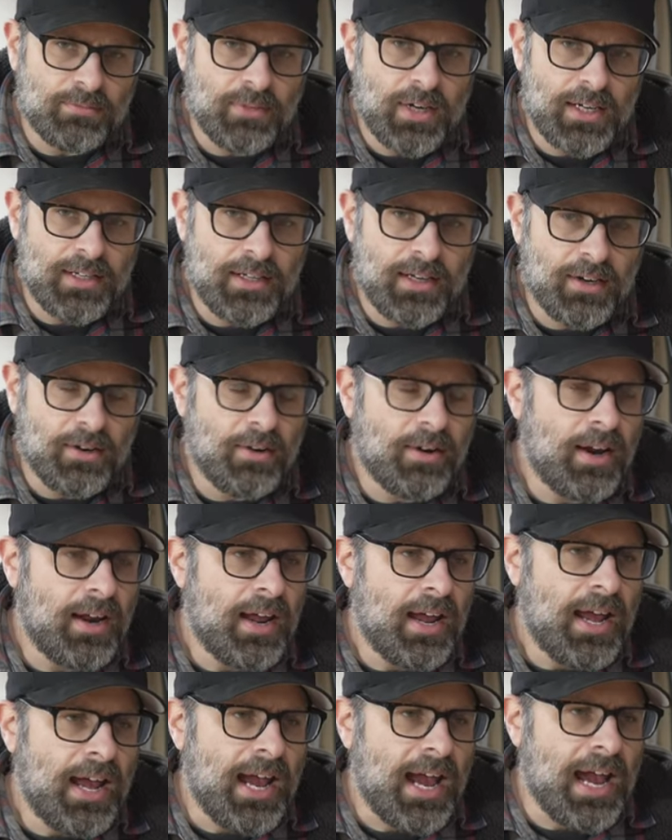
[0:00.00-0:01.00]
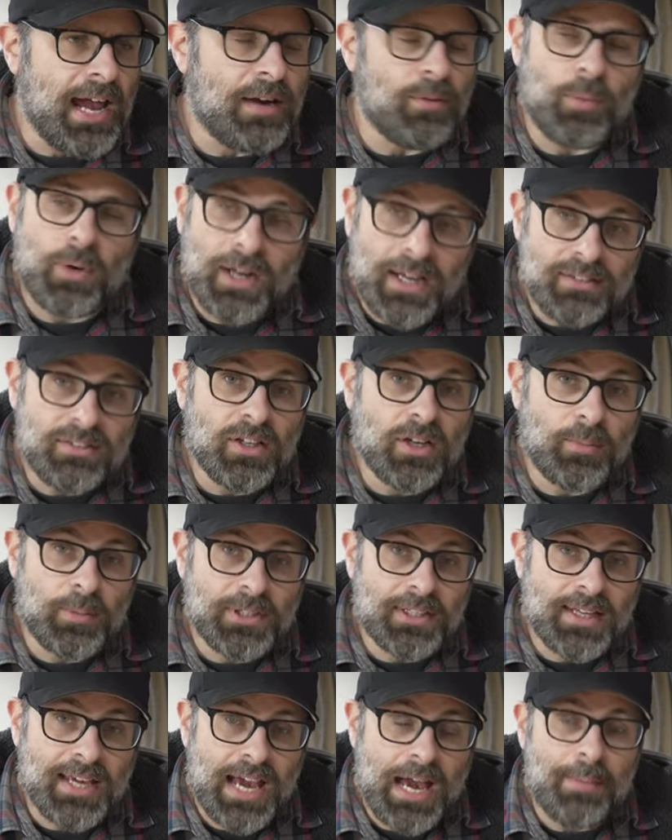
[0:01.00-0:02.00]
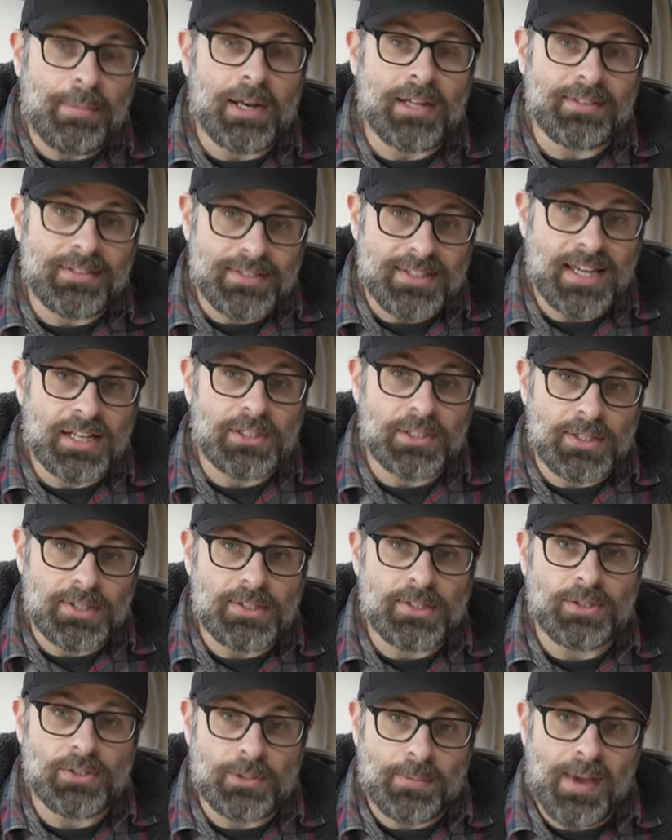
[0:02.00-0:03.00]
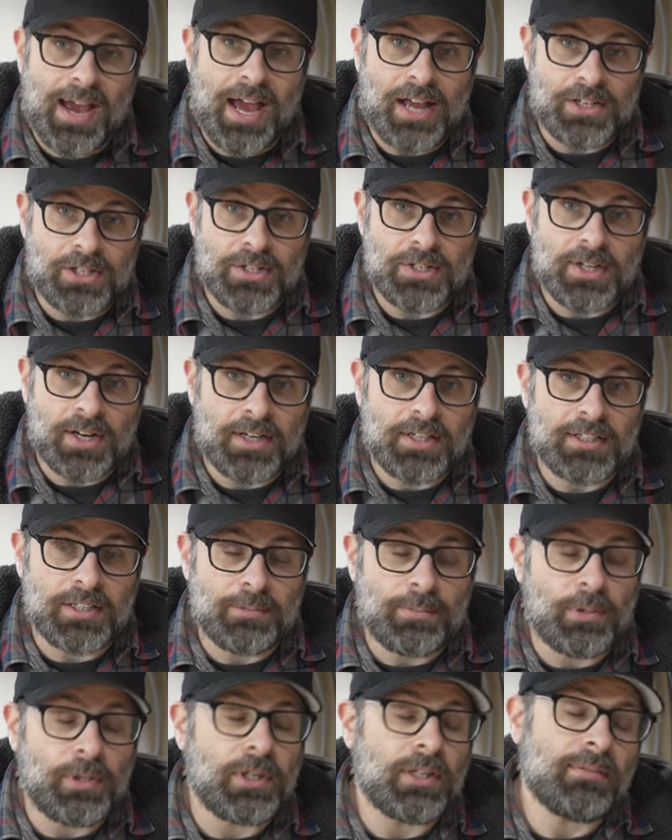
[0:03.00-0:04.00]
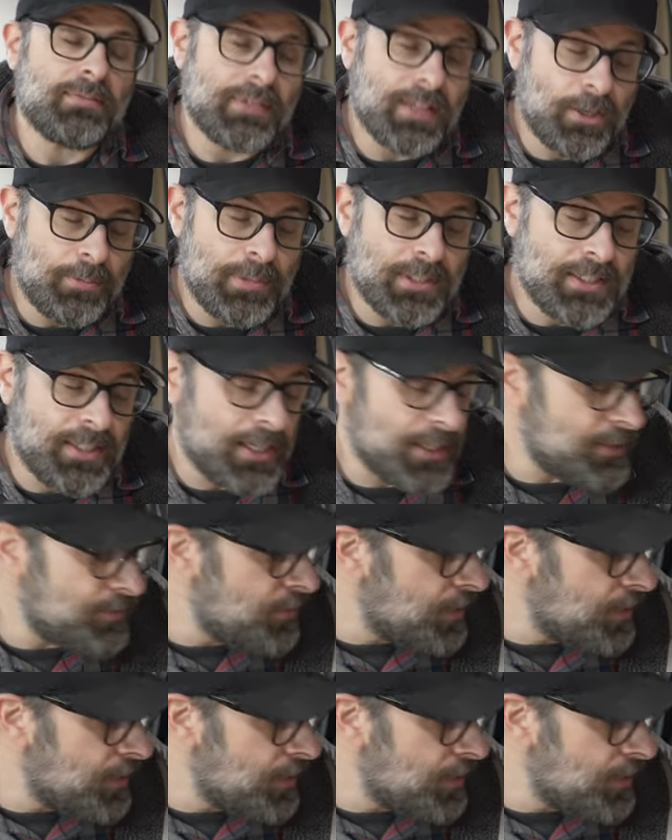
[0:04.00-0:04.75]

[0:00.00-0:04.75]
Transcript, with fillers: right here. And we're not done with the cabinet. There's actually still some hatches that I need to put in. That'll be in the next